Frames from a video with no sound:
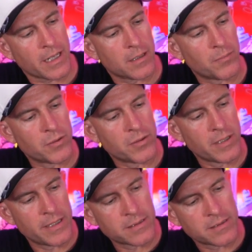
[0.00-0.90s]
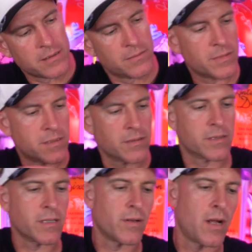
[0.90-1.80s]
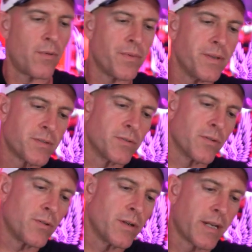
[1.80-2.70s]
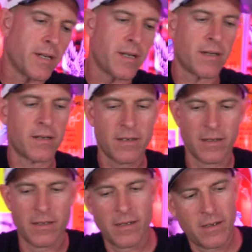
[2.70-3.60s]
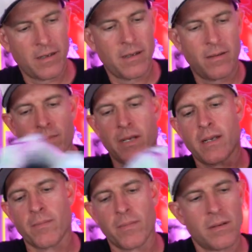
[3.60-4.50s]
the blue lace. See what's going on with this real quick here. Bam.